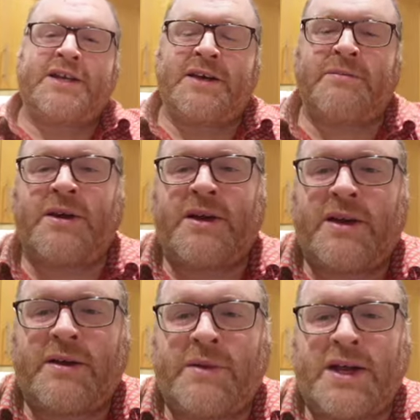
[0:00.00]
him,
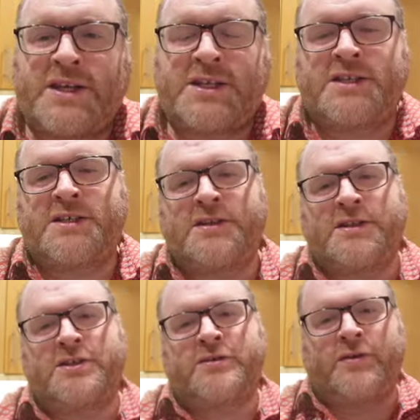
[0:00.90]
manages to
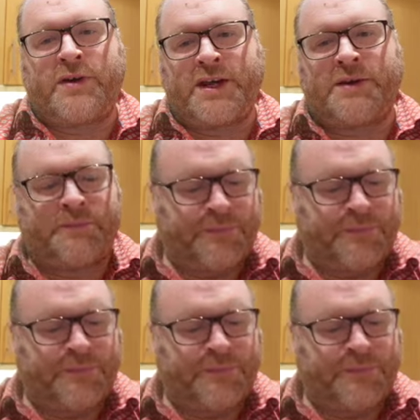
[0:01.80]
destroy it.